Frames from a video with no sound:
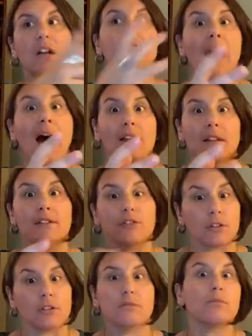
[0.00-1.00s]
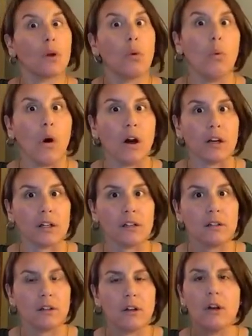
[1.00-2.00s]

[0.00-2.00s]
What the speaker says: knowledge or water